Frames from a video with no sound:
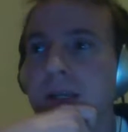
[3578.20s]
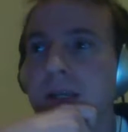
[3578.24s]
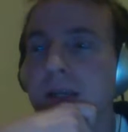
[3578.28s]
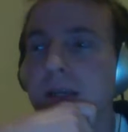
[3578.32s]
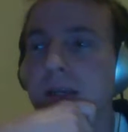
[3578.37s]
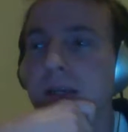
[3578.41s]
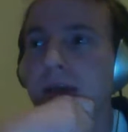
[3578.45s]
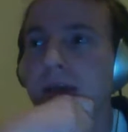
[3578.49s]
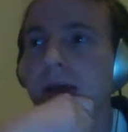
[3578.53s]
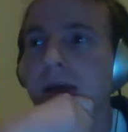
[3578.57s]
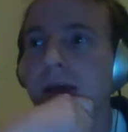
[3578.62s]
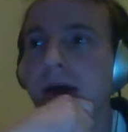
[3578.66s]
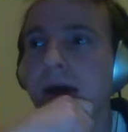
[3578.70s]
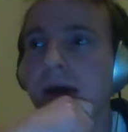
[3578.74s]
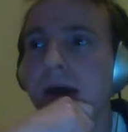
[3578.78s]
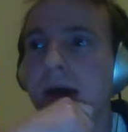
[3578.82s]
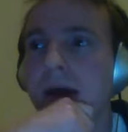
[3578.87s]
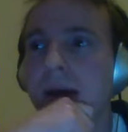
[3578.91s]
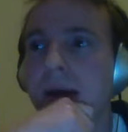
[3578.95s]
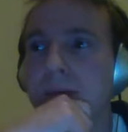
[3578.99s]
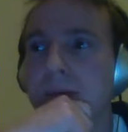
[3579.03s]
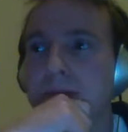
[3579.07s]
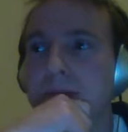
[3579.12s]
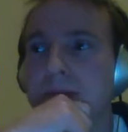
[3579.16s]

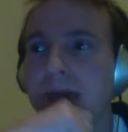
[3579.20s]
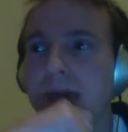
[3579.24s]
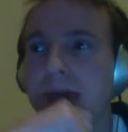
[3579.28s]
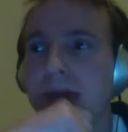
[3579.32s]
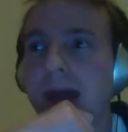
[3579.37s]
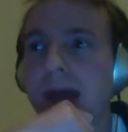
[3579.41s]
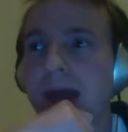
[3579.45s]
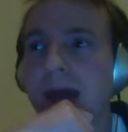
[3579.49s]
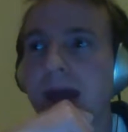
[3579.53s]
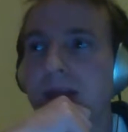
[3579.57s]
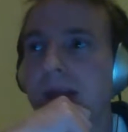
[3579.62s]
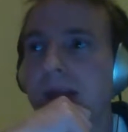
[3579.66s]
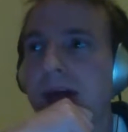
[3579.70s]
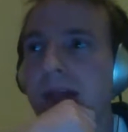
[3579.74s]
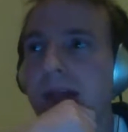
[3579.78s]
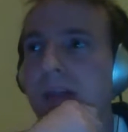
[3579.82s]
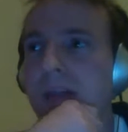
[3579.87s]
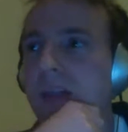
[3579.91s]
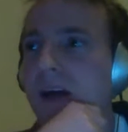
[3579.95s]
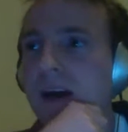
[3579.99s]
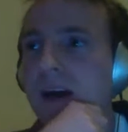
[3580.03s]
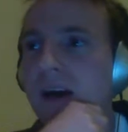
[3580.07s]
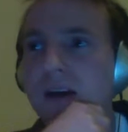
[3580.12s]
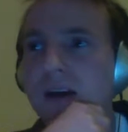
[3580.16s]
And I
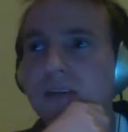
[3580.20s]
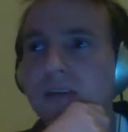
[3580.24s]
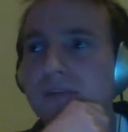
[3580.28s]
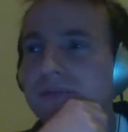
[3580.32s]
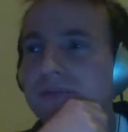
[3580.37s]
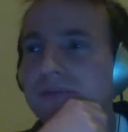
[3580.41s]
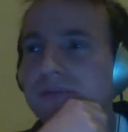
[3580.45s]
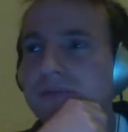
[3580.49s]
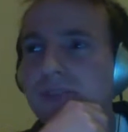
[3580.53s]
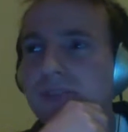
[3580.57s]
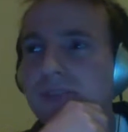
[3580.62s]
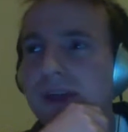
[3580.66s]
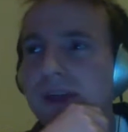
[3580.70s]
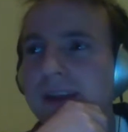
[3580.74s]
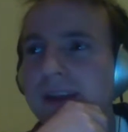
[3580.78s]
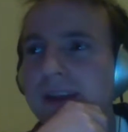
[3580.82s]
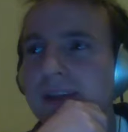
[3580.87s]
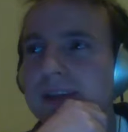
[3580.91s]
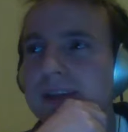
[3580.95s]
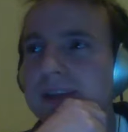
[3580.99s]
love like